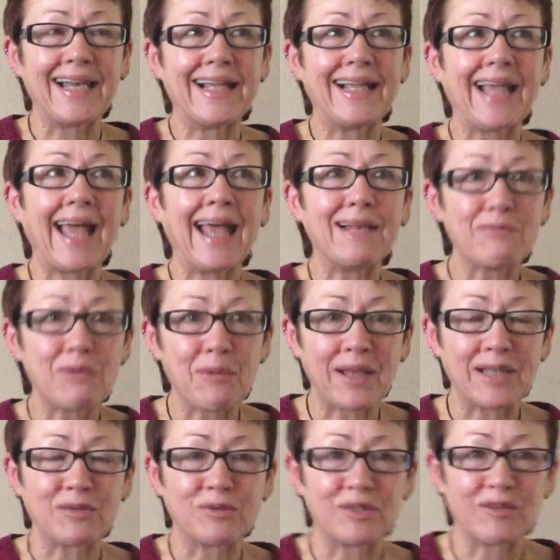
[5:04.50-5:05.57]
And again we
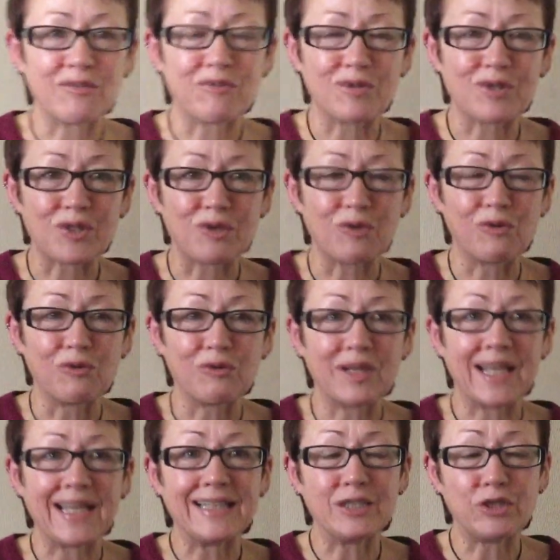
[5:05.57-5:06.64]
went to a different school
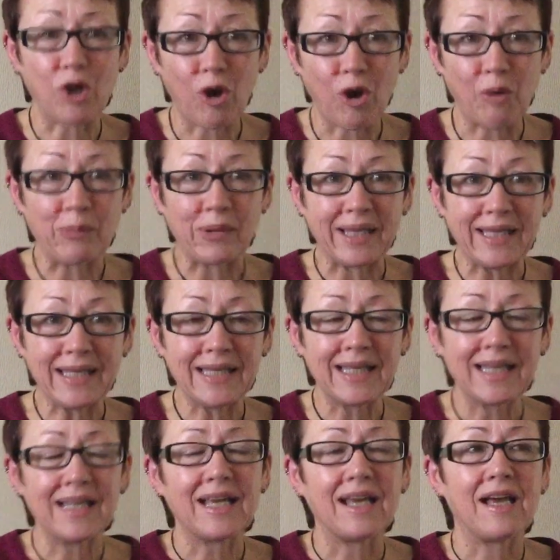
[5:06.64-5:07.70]
in Derby,
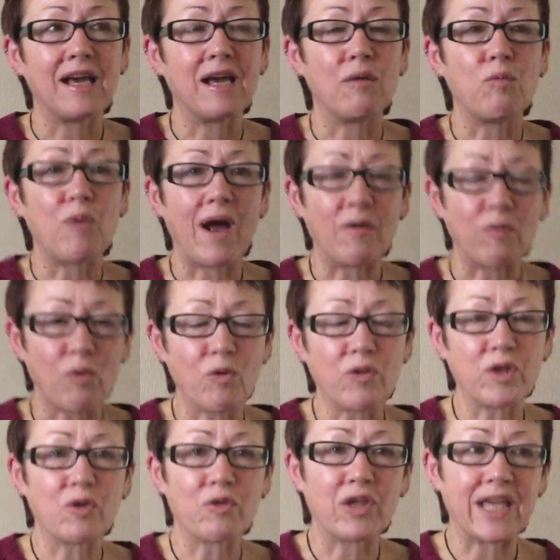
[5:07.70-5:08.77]
where all
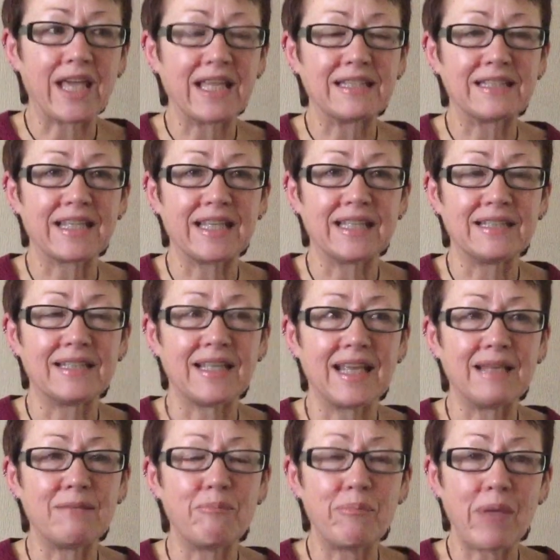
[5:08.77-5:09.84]
the other kids
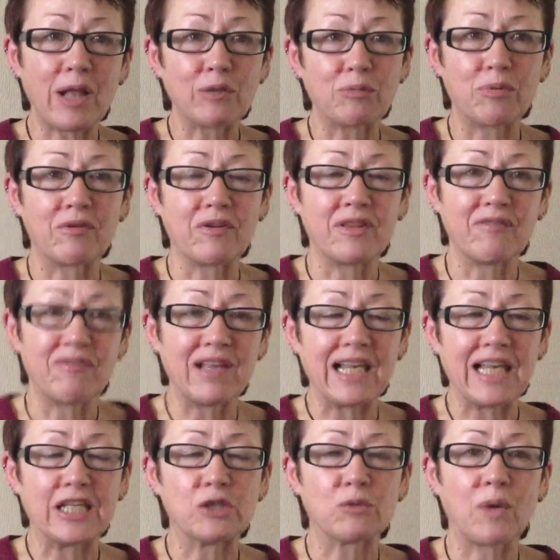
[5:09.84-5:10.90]
in Belper in the
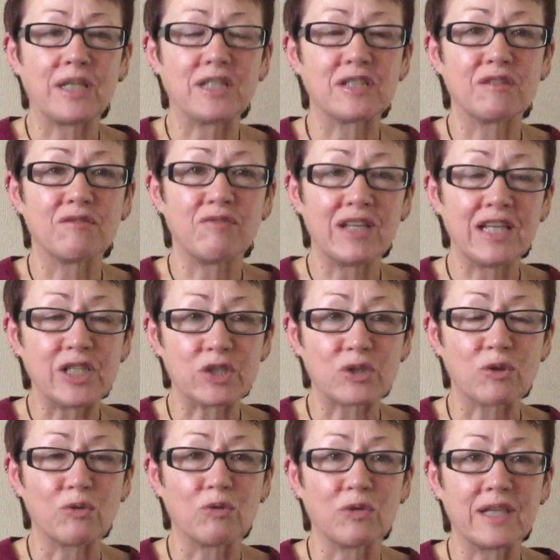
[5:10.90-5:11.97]
village went to the village
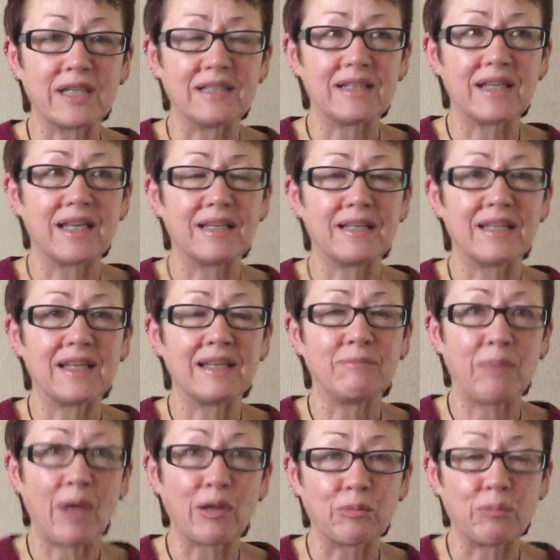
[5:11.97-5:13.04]
school in
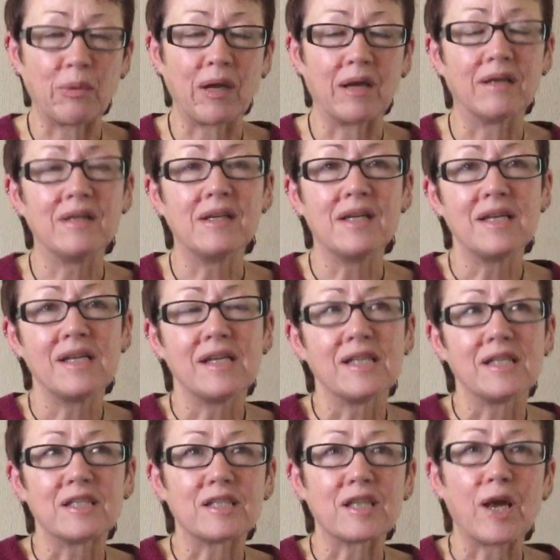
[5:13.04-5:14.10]
Belper.
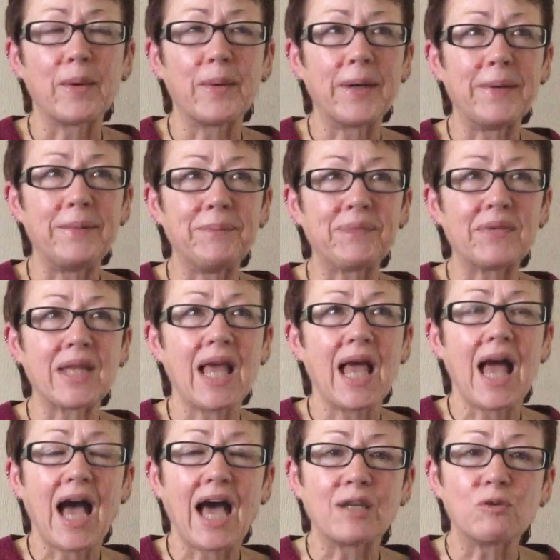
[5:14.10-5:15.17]
So
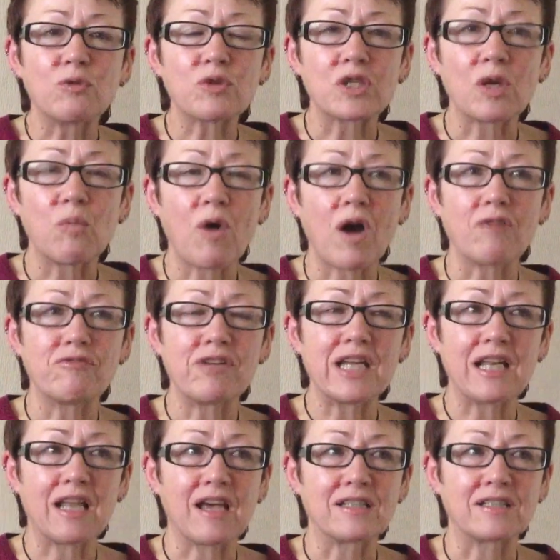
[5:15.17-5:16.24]
and also what I
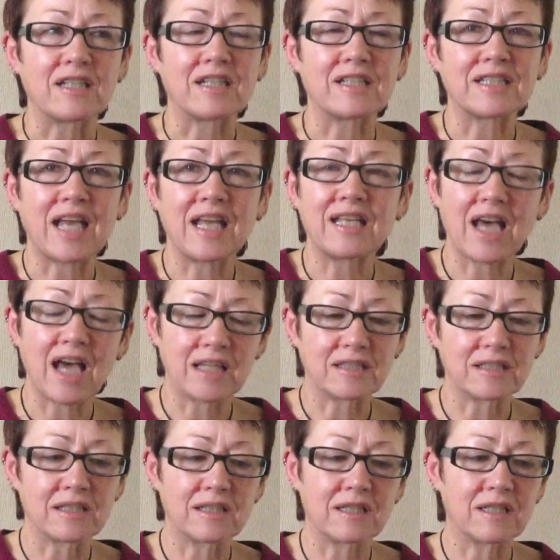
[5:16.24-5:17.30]
realised, because
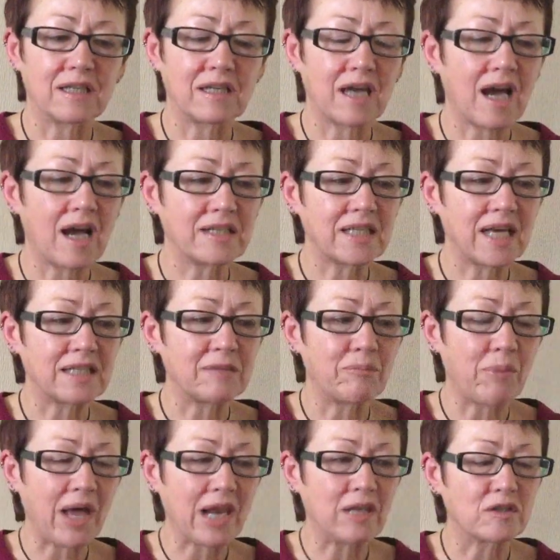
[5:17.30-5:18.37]
I'd had a
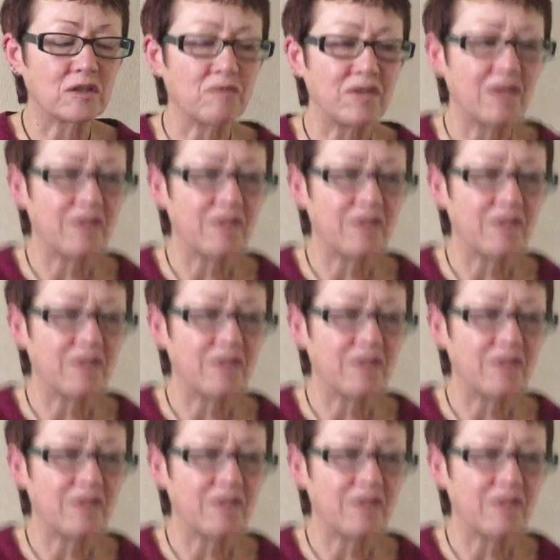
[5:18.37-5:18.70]
balance of